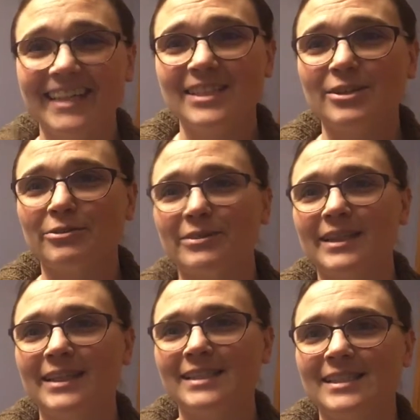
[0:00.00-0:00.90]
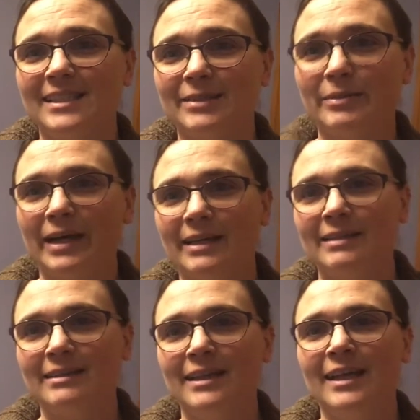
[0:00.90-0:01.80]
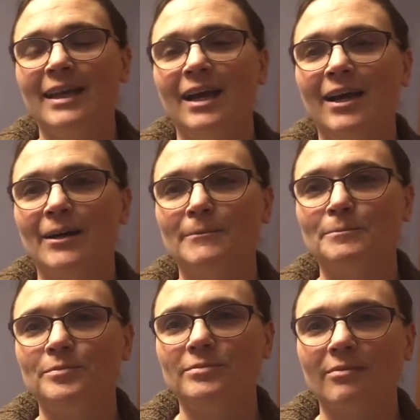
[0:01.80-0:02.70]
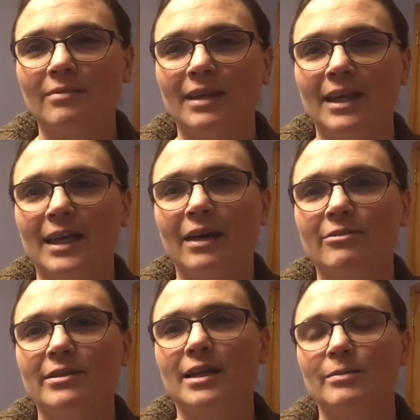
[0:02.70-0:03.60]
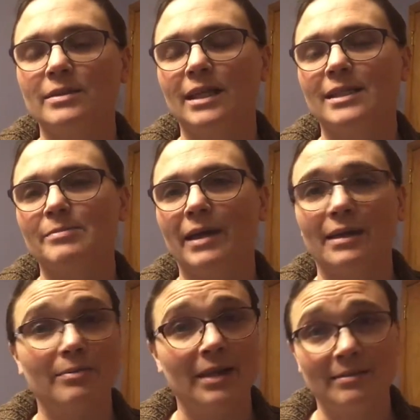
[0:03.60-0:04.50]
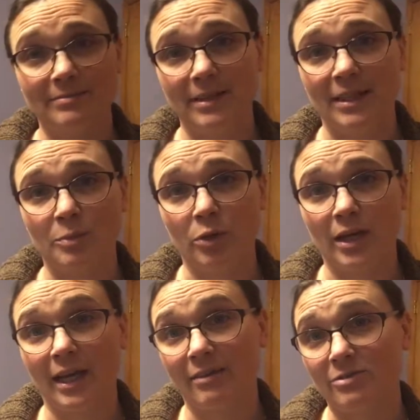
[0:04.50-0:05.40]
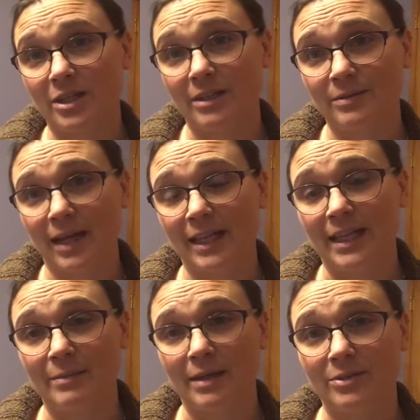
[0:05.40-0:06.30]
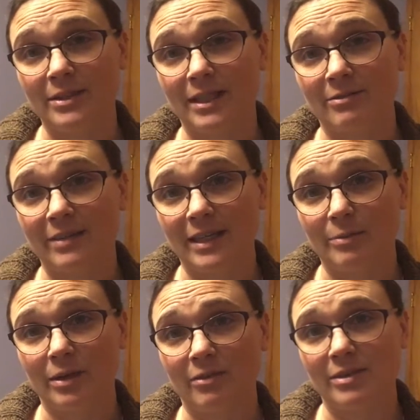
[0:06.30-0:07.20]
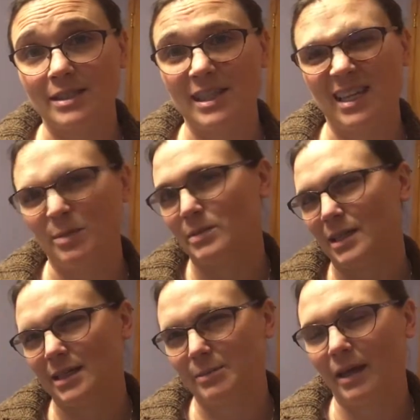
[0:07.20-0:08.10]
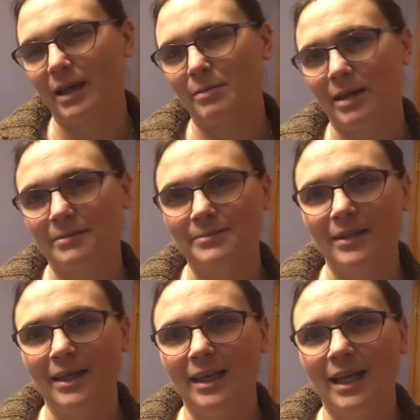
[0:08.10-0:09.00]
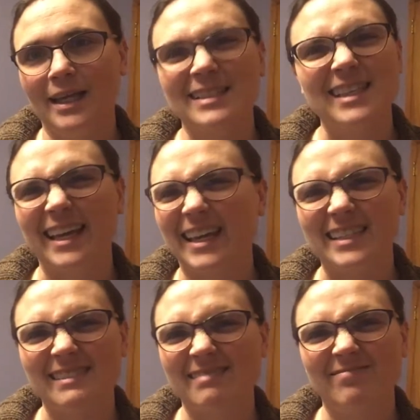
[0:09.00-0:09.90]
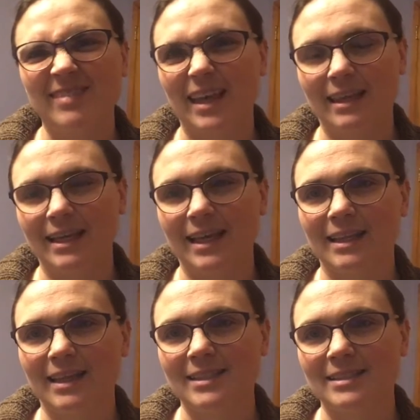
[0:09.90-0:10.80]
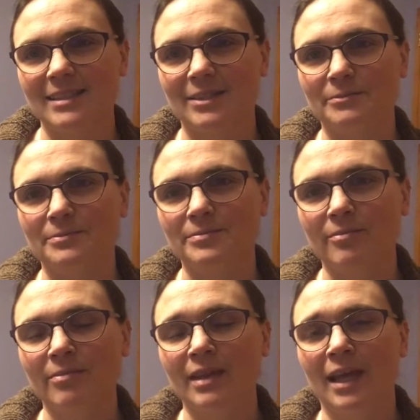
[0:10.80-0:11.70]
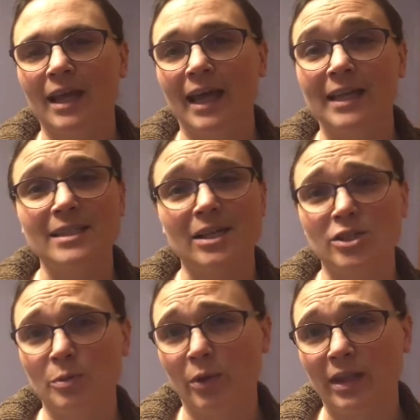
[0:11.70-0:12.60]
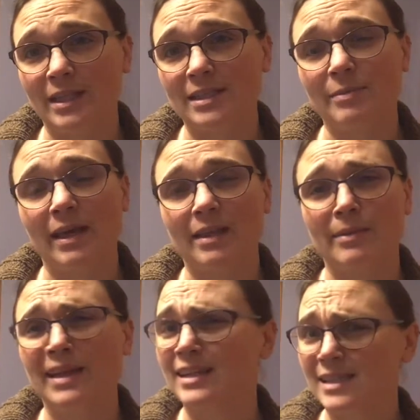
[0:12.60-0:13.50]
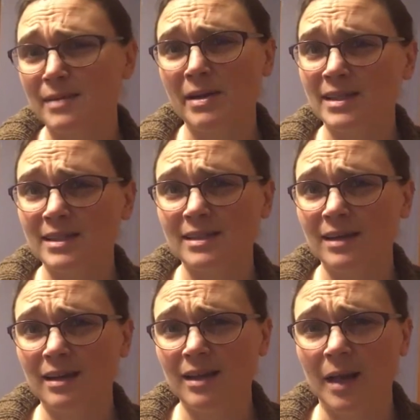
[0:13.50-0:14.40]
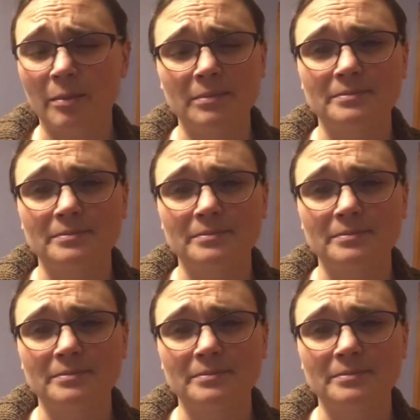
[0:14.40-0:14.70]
So Flint is still in bed. He often comes and gets back in bed in the morning after I let him out and feed him breakfast. He comes and gets back in bed. It's his thing that he likes to do. And it's also pointless to make the bed because he messes it all up.